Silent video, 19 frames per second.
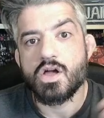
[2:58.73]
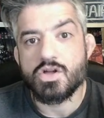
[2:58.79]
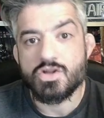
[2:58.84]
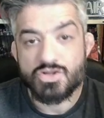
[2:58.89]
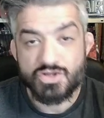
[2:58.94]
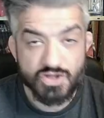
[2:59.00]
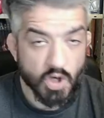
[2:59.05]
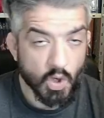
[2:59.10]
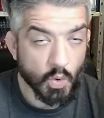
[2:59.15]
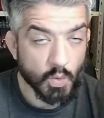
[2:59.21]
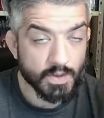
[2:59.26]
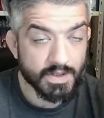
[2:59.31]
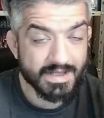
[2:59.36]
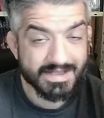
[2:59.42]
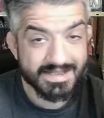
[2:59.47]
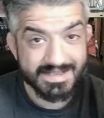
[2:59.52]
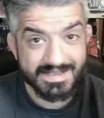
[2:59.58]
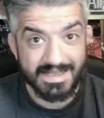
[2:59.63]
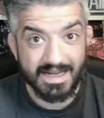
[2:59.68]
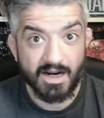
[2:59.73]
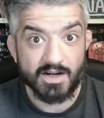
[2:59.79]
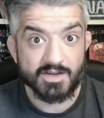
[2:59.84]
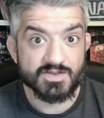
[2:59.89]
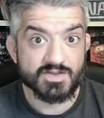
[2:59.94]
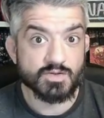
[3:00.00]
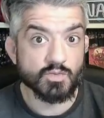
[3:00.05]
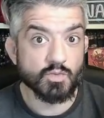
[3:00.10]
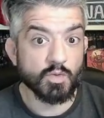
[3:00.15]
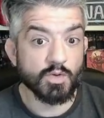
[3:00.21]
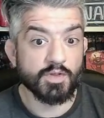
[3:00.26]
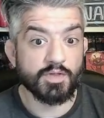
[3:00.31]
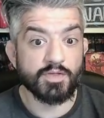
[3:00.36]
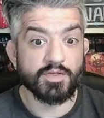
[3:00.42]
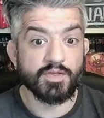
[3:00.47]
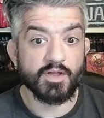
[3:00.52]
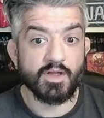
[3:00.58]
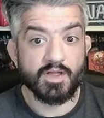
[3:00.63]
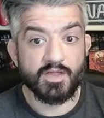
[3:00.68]
So let's start
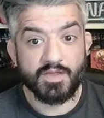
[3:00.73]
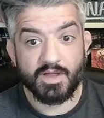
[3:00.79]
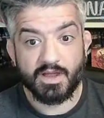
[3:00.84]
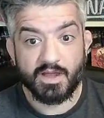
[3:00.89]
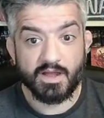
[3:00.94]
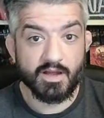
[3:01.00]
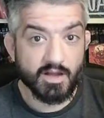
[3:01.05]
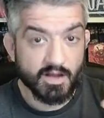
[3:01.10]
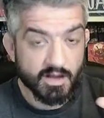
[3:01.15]
with uh, the